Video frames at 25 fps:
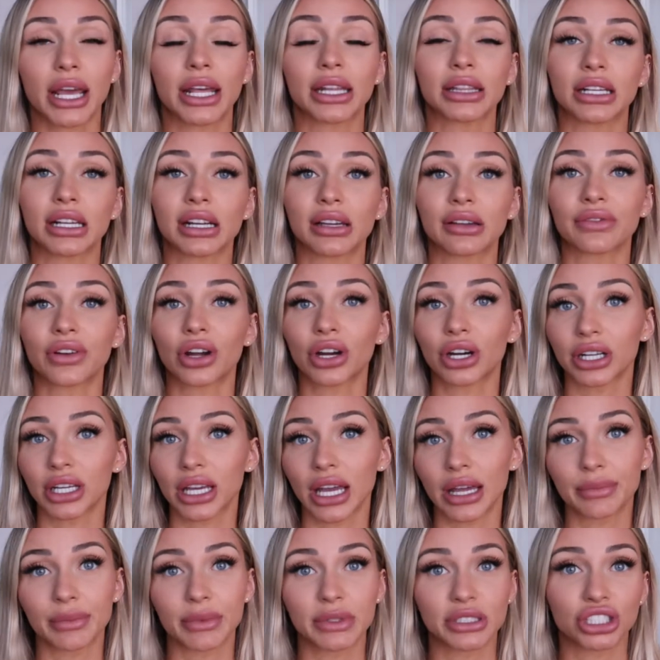and then I've already
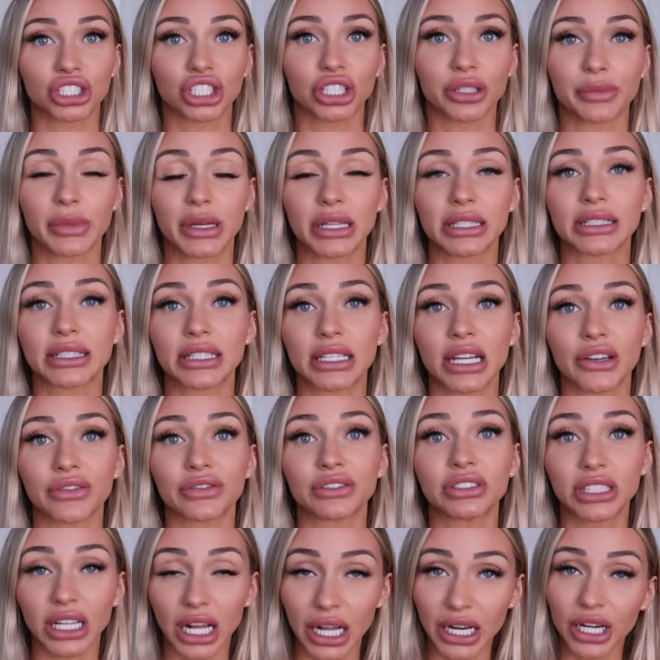had my gym and
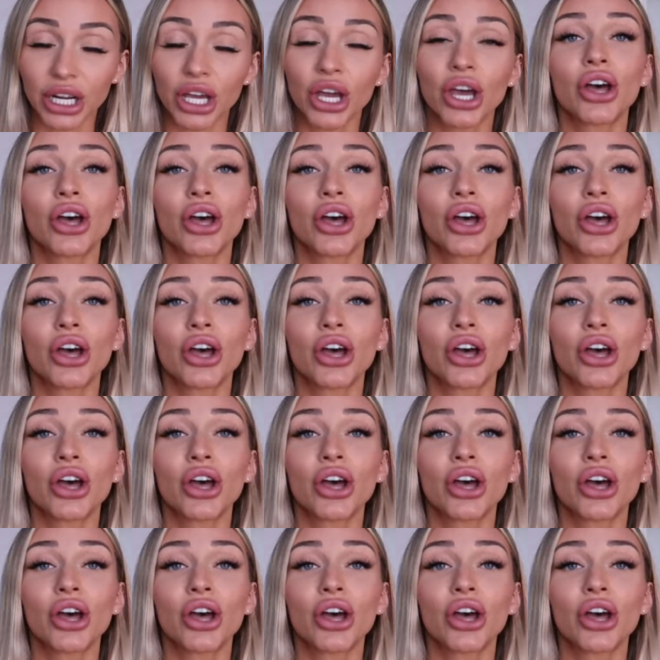stuff done